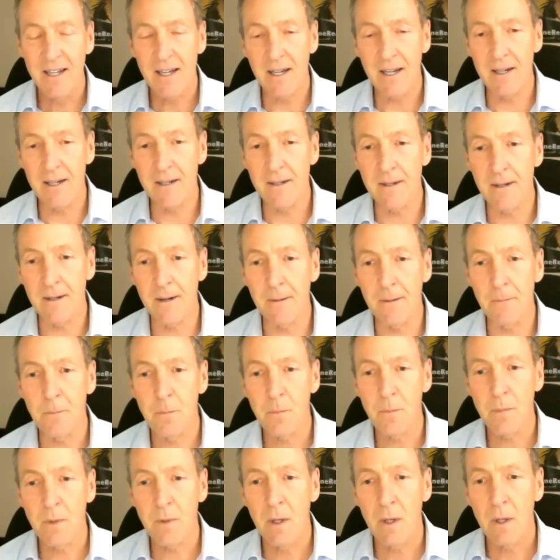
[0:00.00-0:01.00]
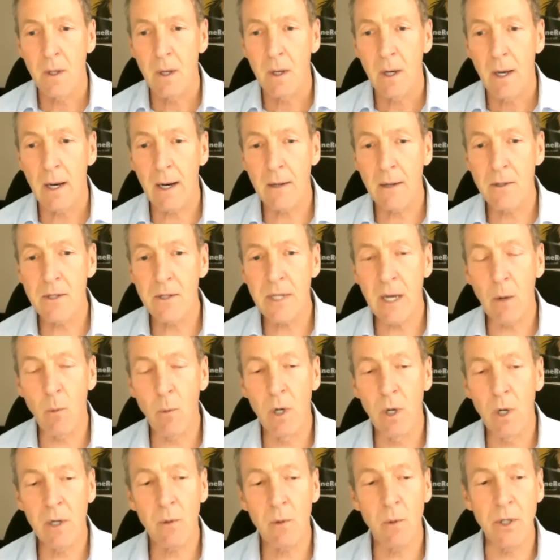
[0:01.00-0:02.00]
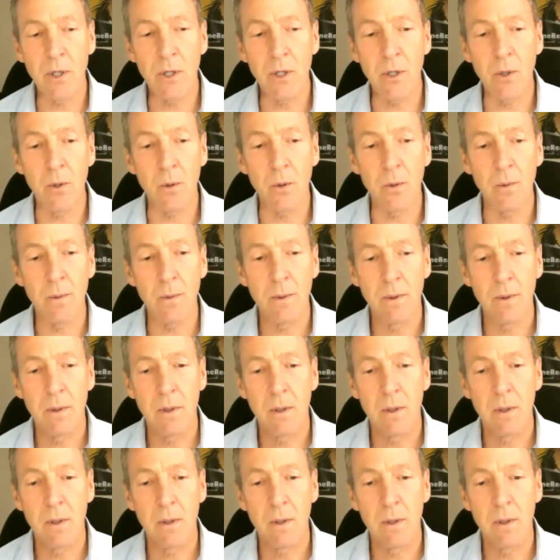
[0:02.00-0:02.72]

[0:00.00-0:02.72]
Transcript: And how does that work when you